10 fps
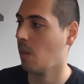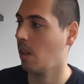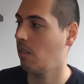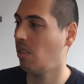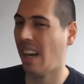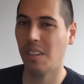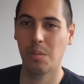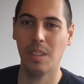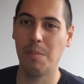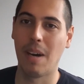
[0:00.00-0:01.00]
So I don't
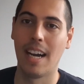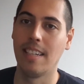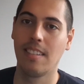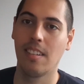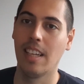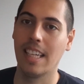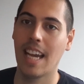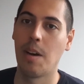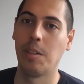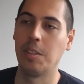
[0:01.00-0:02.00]
really mind like
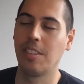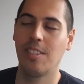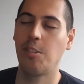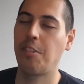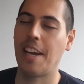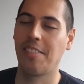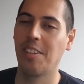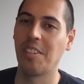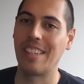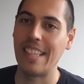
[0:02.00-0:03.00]
how it looks. It just has to
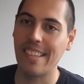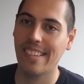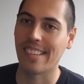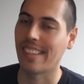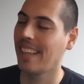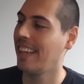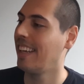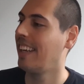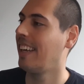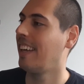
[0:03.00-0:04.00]
look decent.
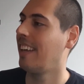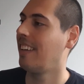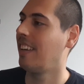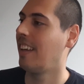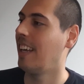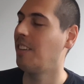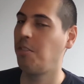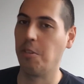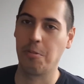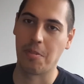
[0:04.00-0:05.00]
it's
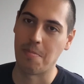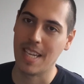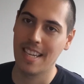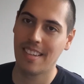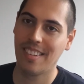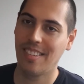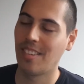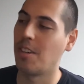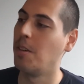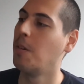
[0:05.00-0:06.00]
just for me.
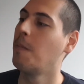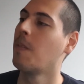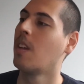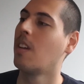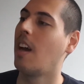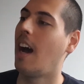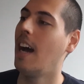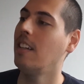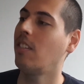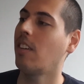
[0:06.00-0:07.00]
So I
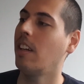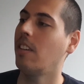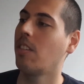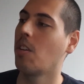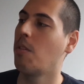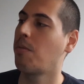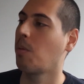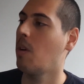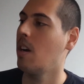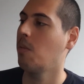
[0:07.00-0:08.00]
decided to go for
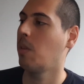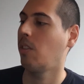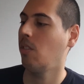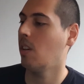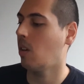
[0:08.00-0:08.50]
one which, you know,